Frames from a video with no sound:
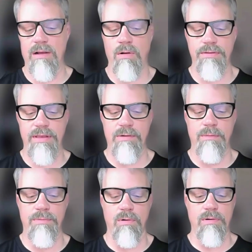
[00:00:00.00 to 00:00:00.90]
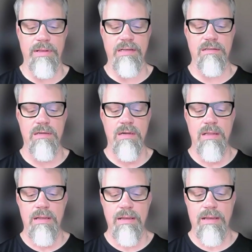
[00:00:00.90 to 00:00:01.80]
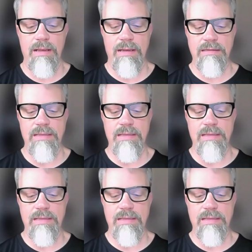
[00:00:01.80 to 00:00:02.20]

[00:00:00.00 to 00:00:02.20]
whole thing with brokerless is